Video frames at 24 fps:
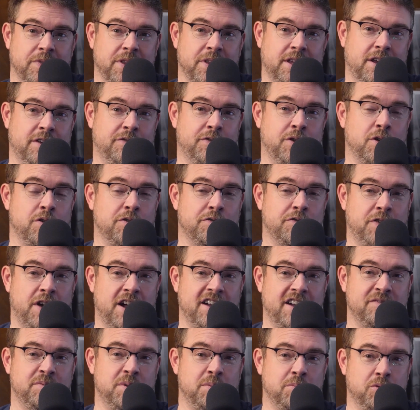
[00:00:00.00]
If there are
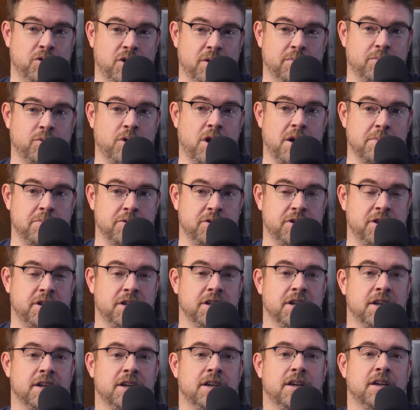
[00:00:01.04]
5 people on property,
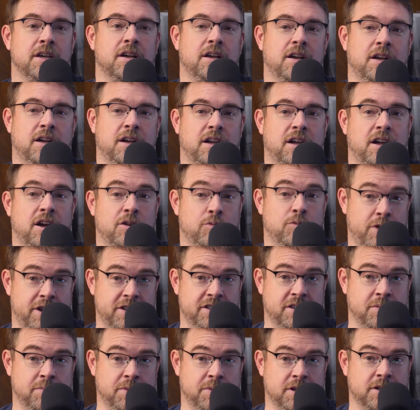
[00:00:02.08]
a race
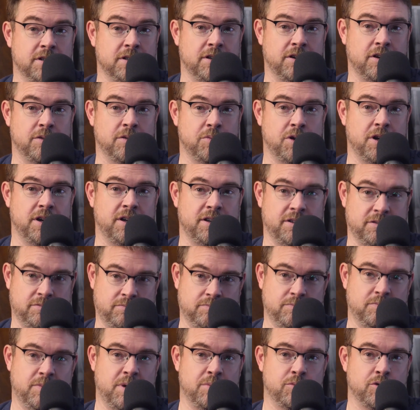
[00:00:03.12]
can be declared by a
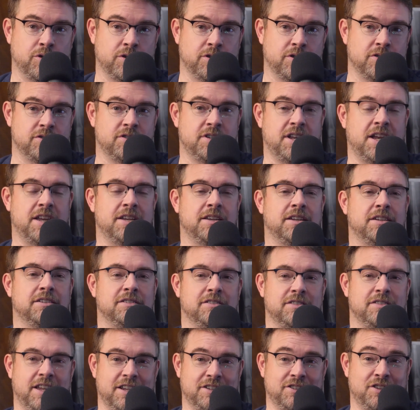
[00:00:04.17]
member in good standing.
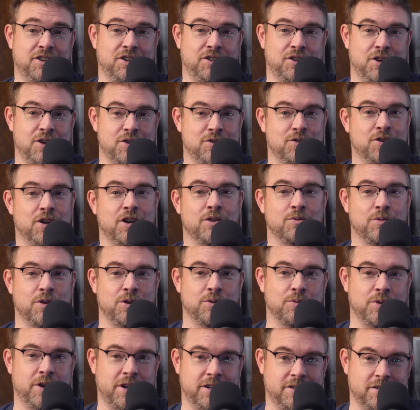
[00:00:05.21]
Next thing you know, you got to run a
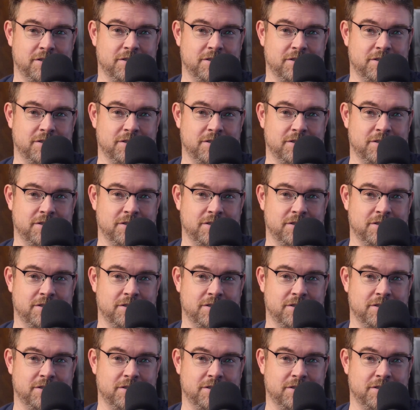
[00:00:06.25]
race.